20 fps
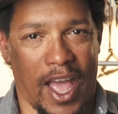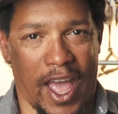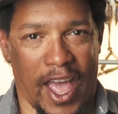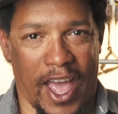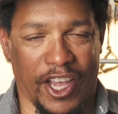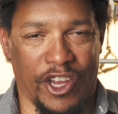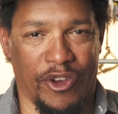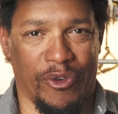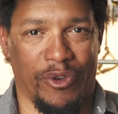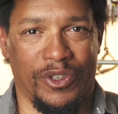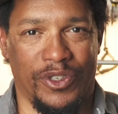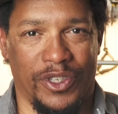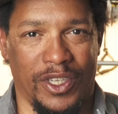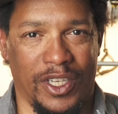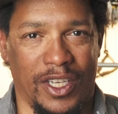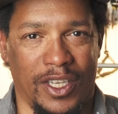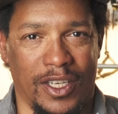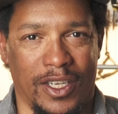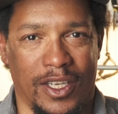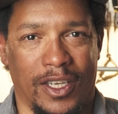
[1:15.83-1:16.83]

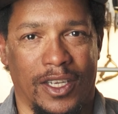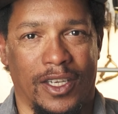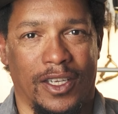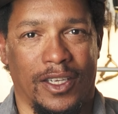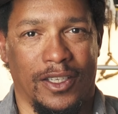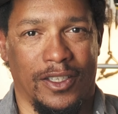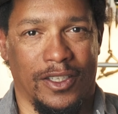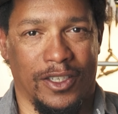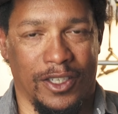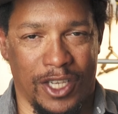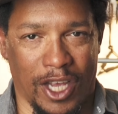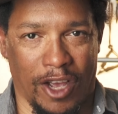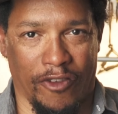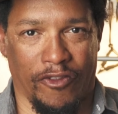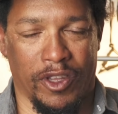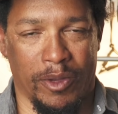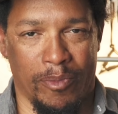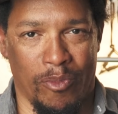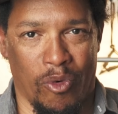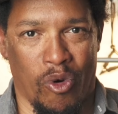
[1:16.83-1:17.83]
Accuracy is
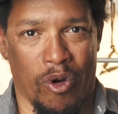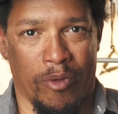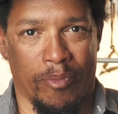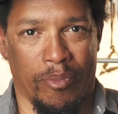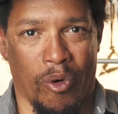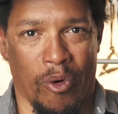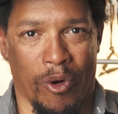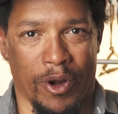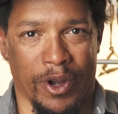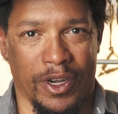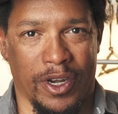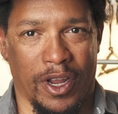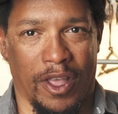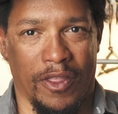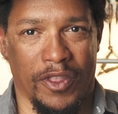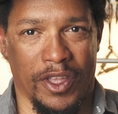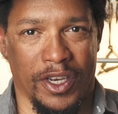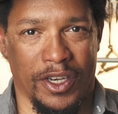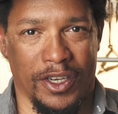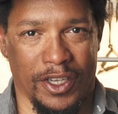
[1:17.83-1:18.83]
definitely more important
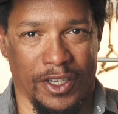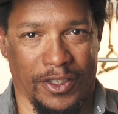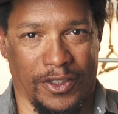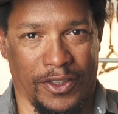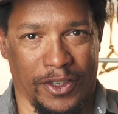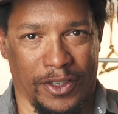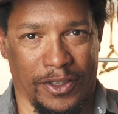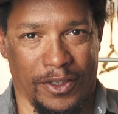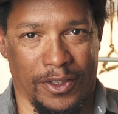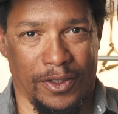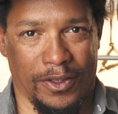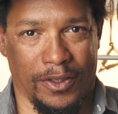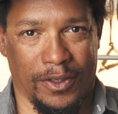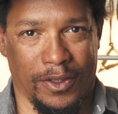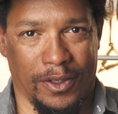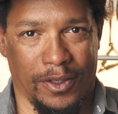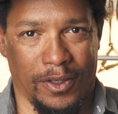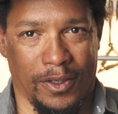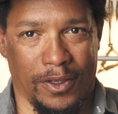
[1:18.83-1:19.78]
than distance.